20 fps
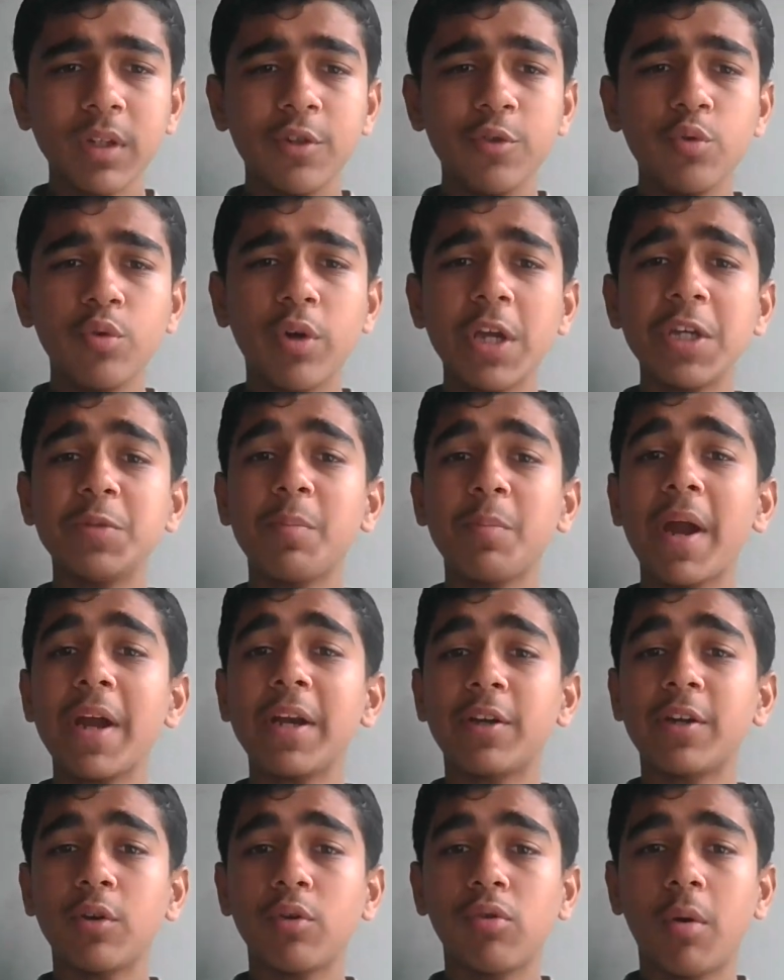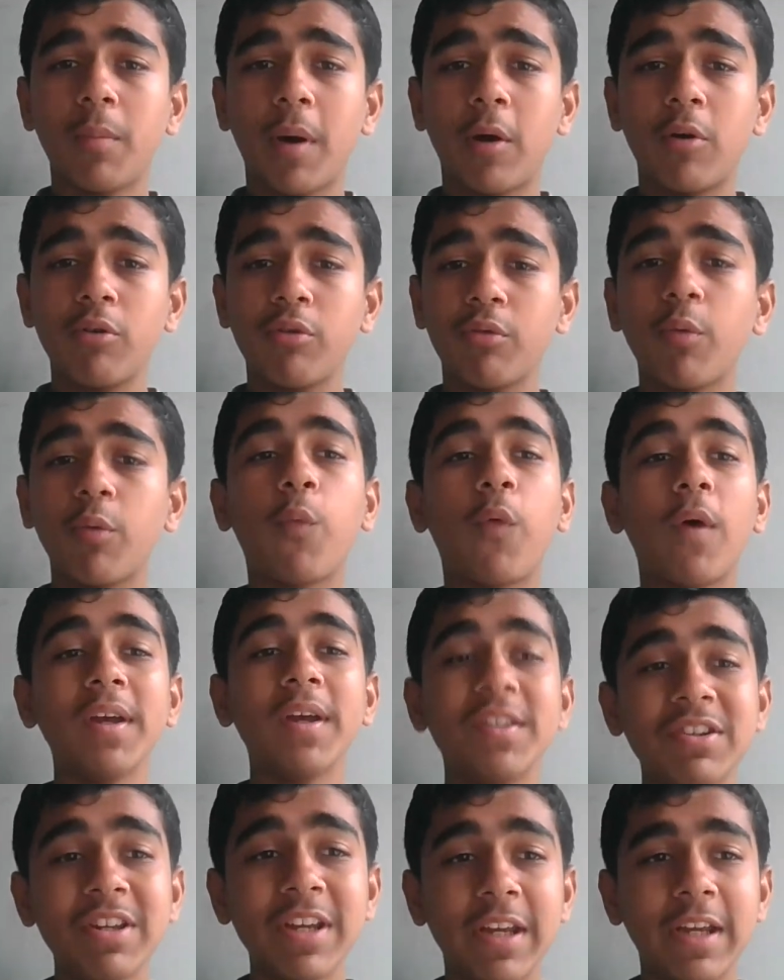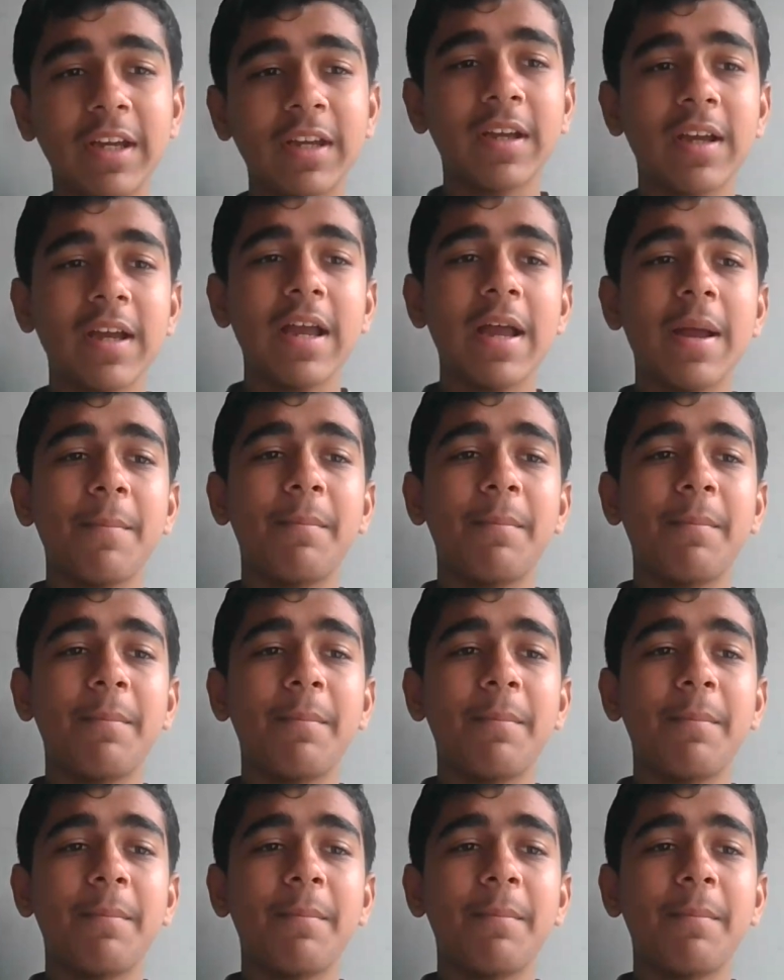you guys might know about fasting,